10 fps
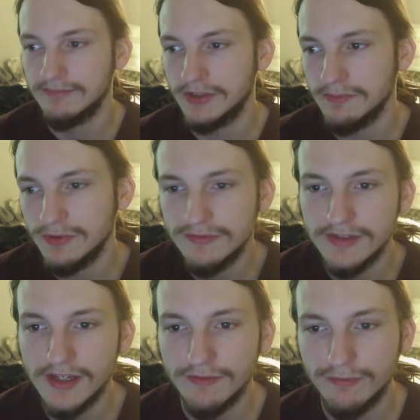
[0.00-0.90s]
The
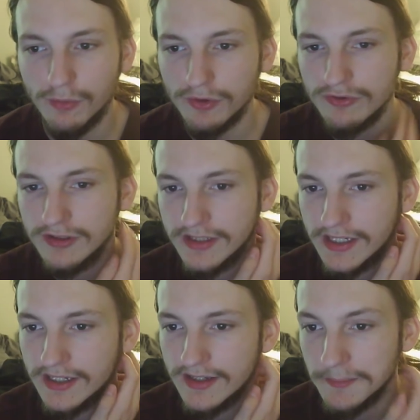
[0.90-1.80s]
movie,
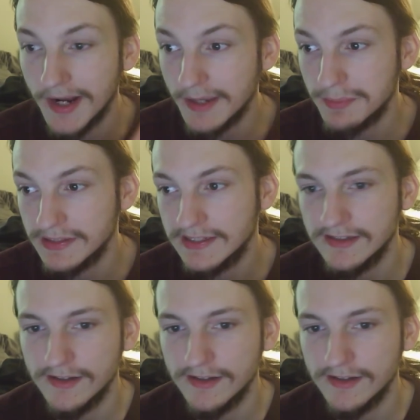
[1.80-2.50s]
unfortunately, in my opinion,